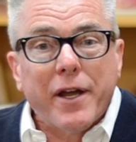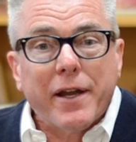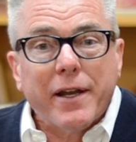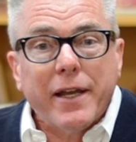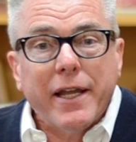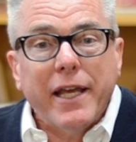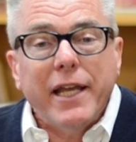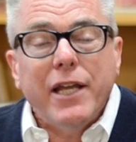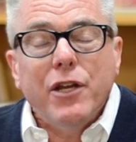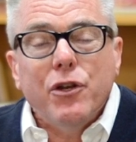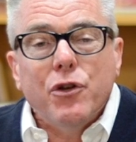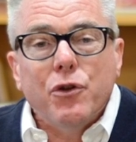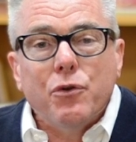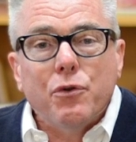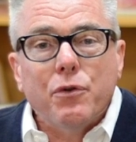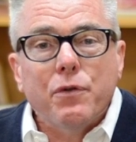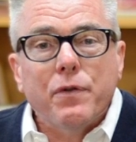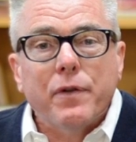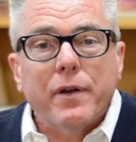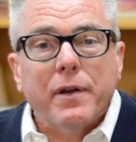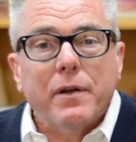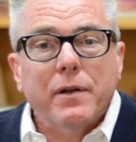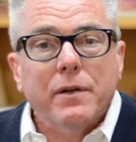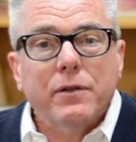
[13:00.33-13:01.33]
it. He knew
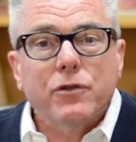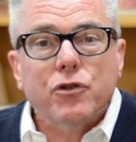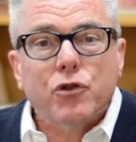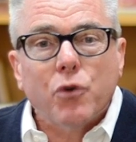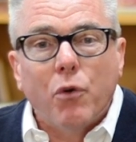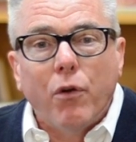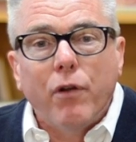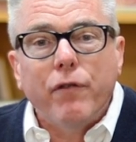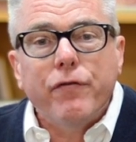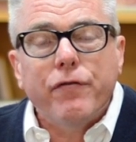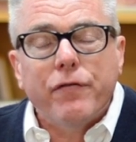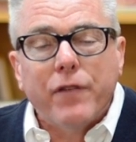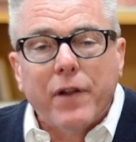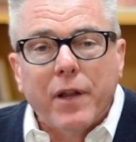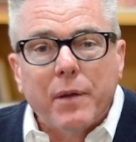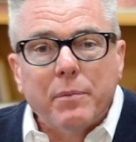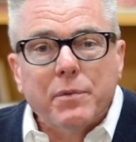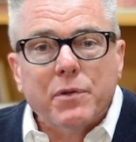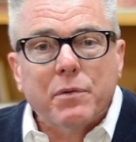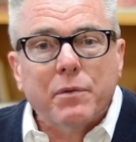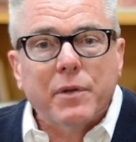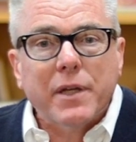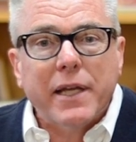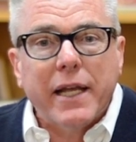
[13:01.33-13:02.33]
that Joel
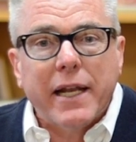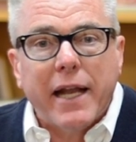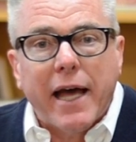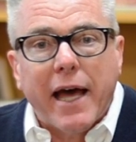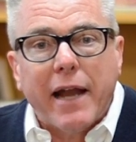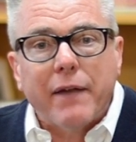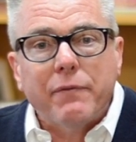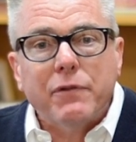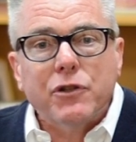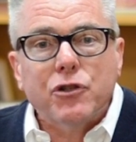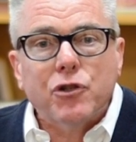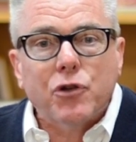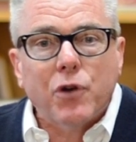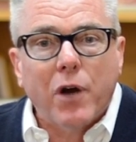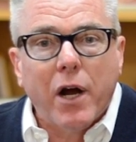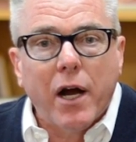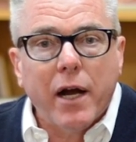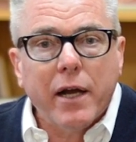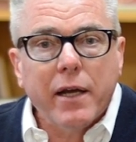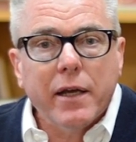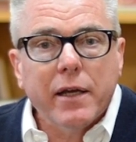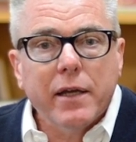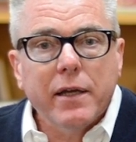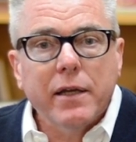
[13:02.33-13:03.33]
Phillips would get out of a
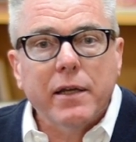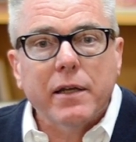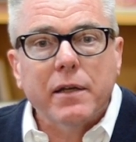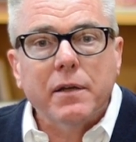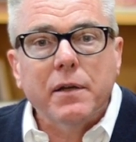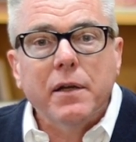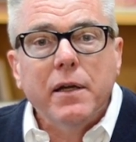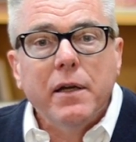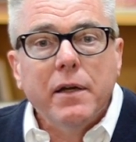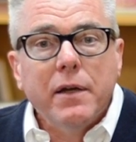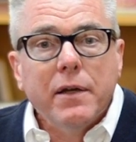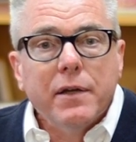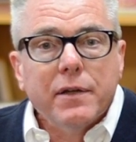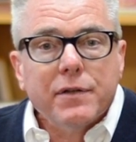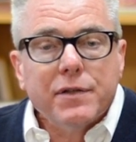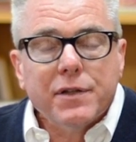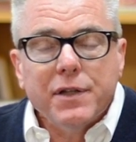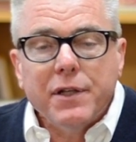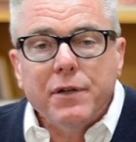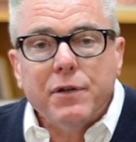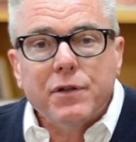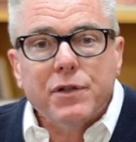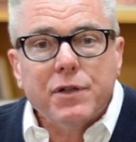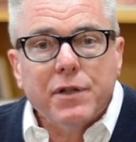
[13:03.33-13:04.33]
truck in
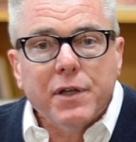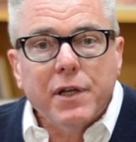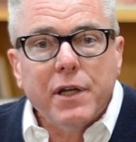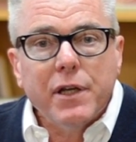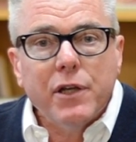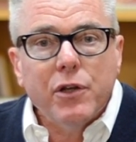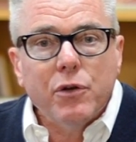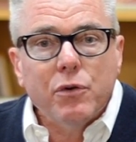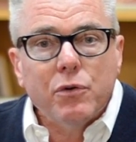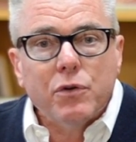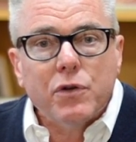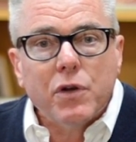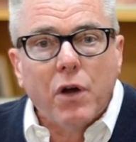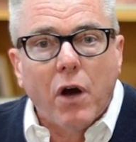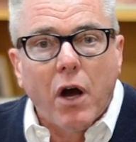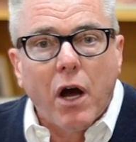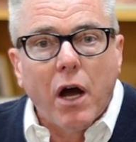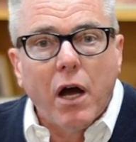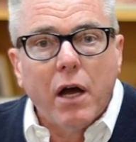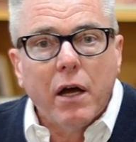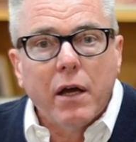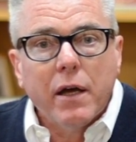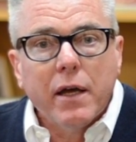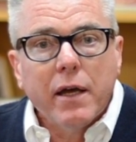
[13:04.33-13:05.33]
Cedar City,
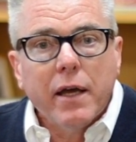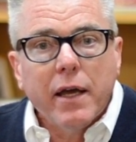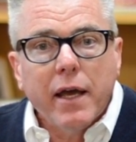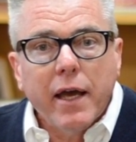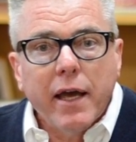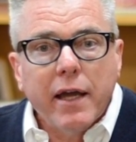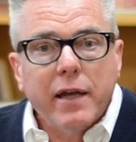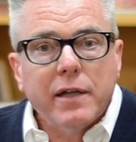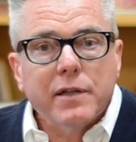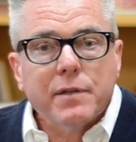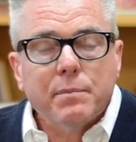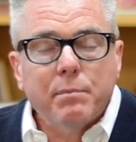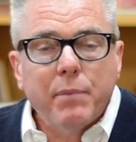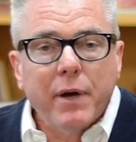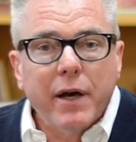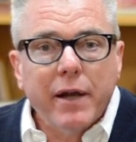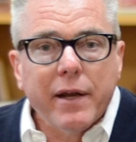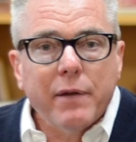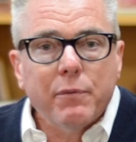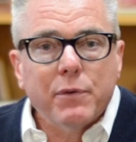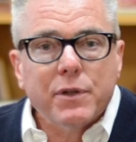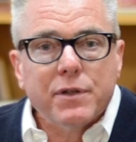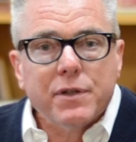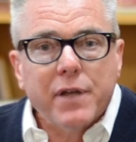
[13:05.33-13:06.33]
Utah, and his
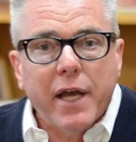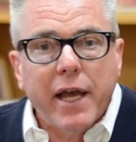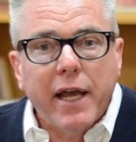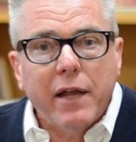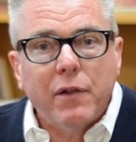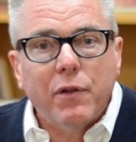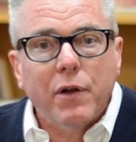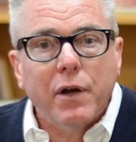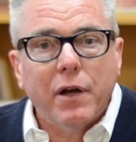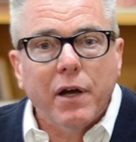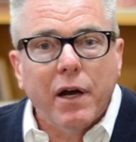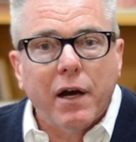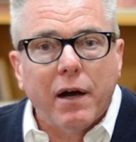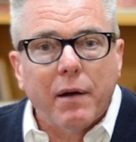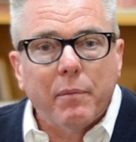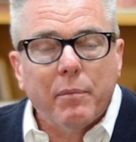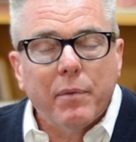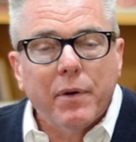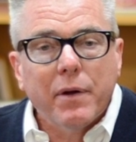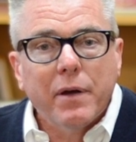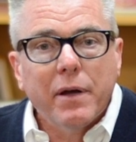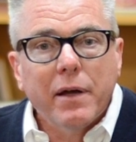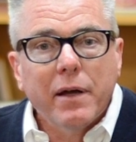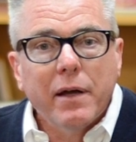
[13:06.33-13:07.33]
buddy would say, Hey, look up.
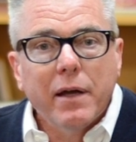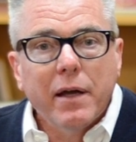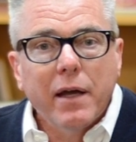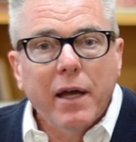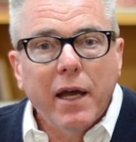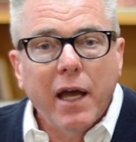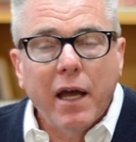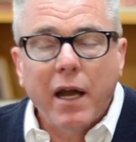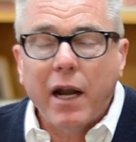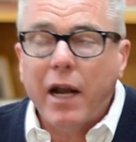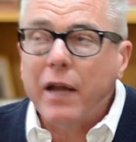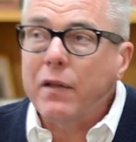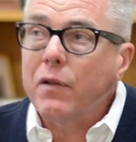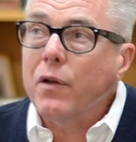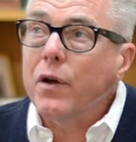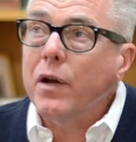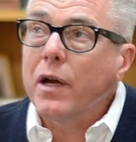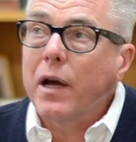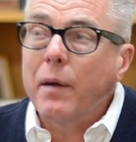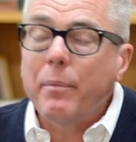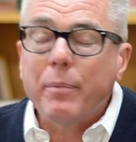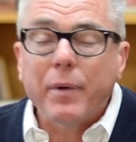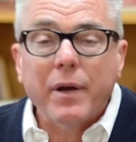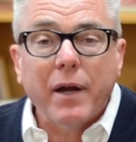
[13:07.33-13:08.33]
And I'd
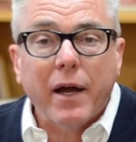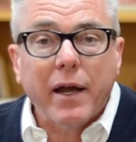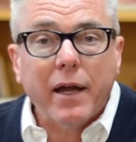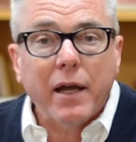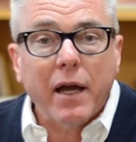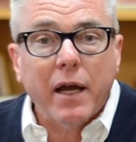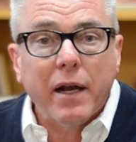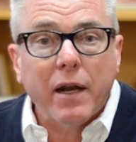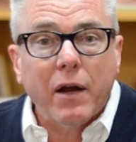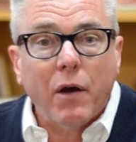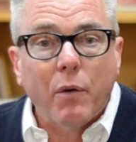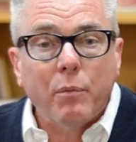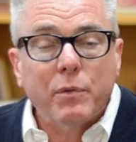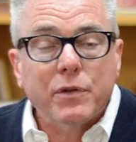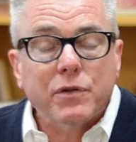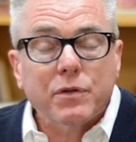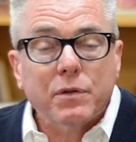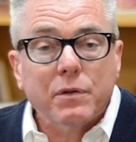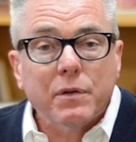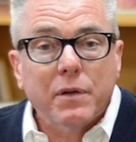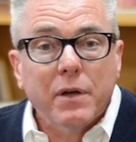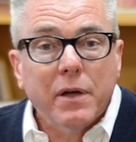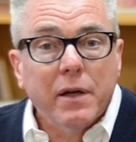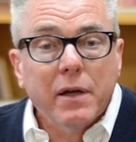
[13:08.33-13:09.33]
look up and I, and I almost